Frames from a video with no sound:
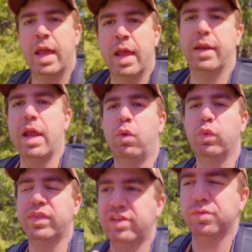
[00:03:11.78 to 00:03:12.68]
Now,
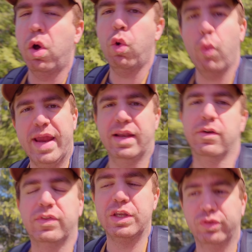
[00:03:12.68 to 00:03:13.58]
with the small weight
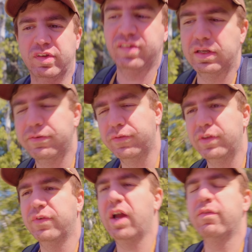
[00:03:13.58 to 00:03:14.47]
of the new
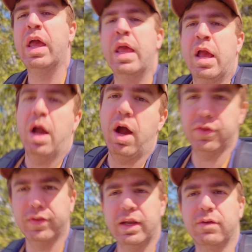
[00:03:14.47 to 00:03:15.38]
16-55,
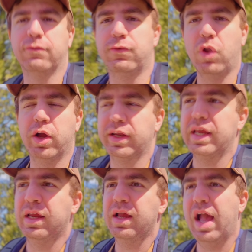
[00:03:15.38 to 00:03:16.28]
other than
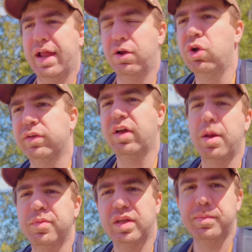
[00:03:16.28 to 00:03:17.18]
vlogging at all
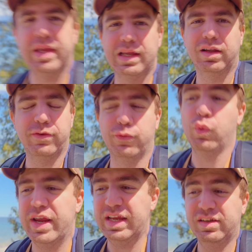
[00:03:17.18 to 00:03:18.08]
times and making life
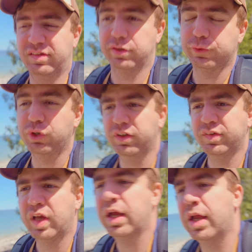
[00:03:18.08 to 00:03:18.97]
way easier for
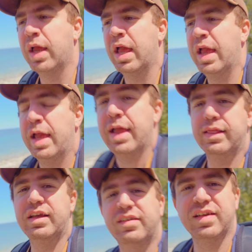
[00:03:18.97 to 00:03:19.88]
us,
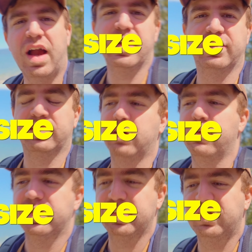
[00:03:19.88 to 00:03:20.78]
the size of
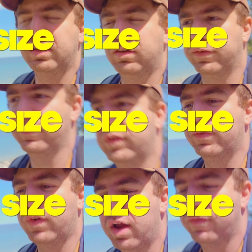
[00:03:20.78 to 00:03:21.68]
the
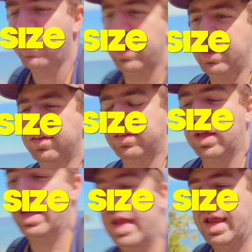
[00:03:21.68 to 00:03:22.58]
16-55 is
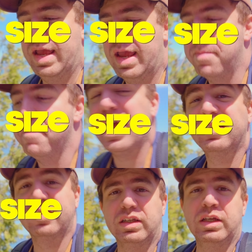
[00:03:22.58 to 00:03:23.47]

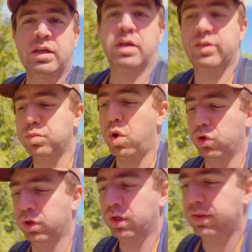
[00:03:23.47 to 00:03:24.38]
immensely
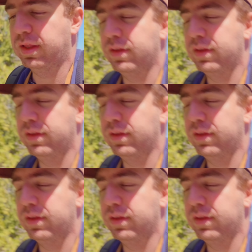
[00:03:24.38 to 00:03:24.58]
smaller than